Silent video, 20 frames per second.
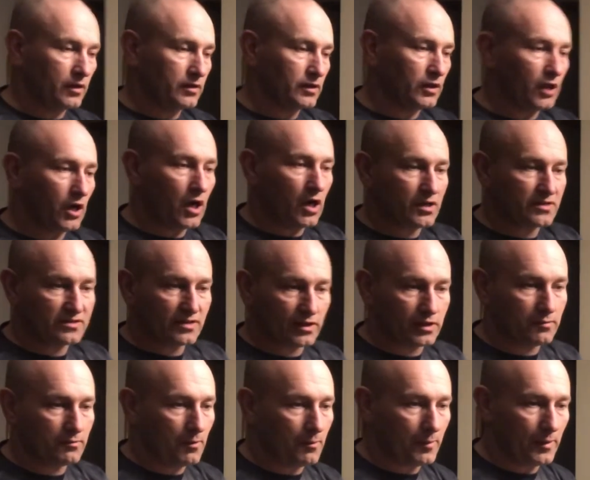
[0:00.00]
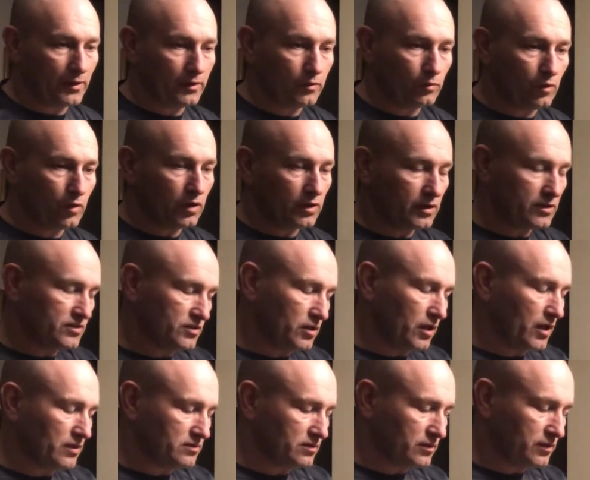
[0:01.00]
logs that come up out of the water. There's
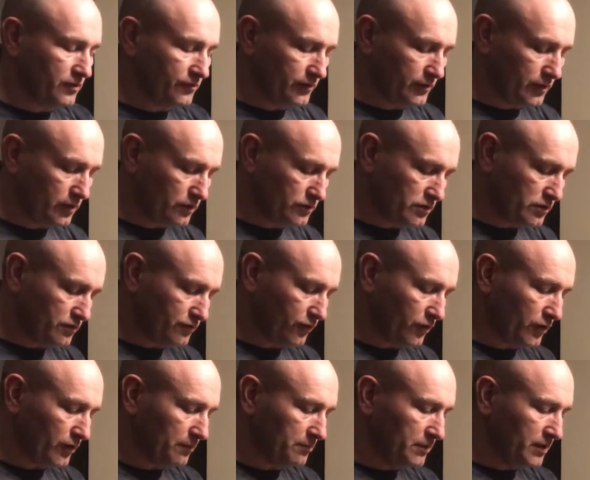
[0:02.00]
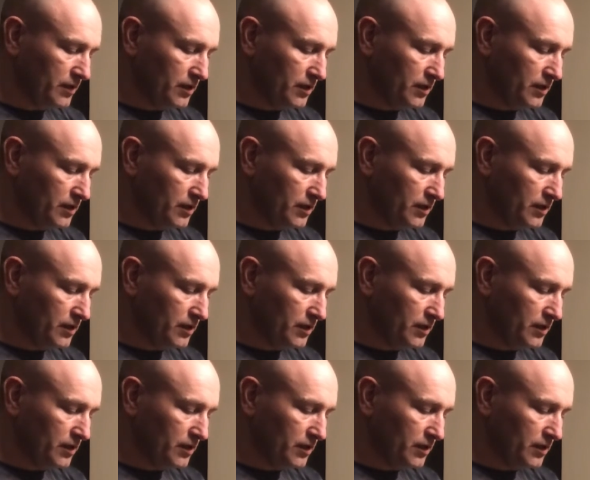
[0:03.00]
lots of different uses for them.